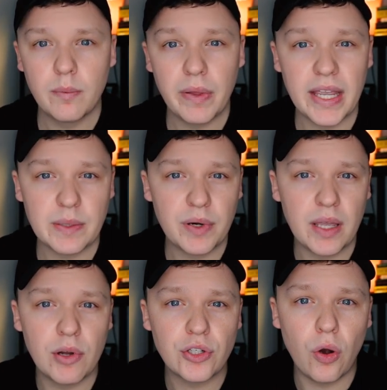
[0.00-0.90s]
but that's
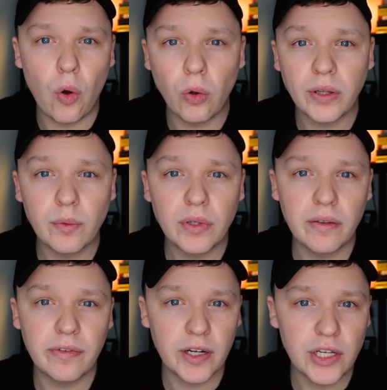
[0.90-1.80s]
pretty much all down to
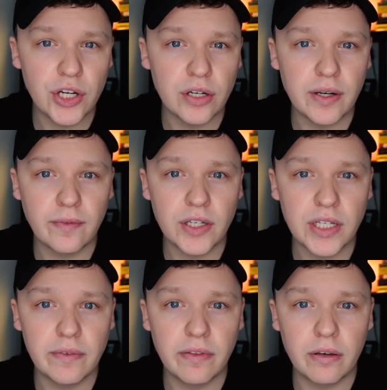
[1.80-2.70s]
the free shares I've
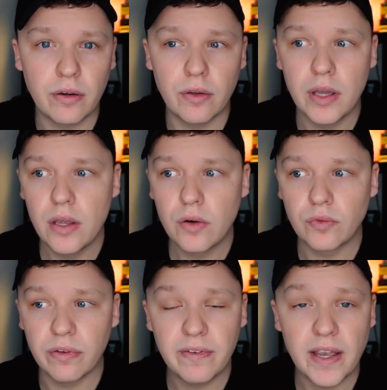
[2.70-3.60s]
received through
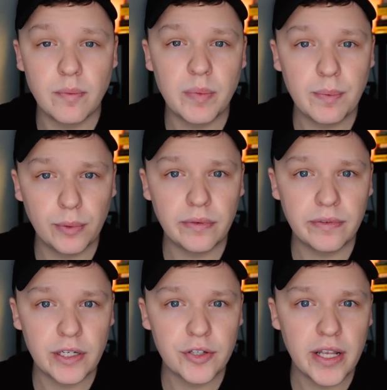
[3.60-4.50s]
referring people to
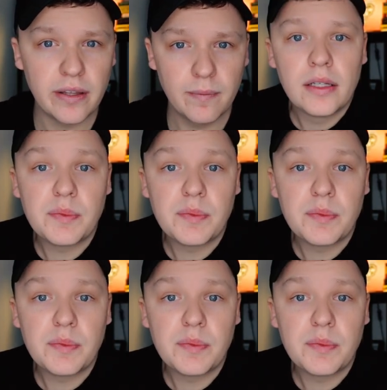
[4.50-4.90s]
Freetrade.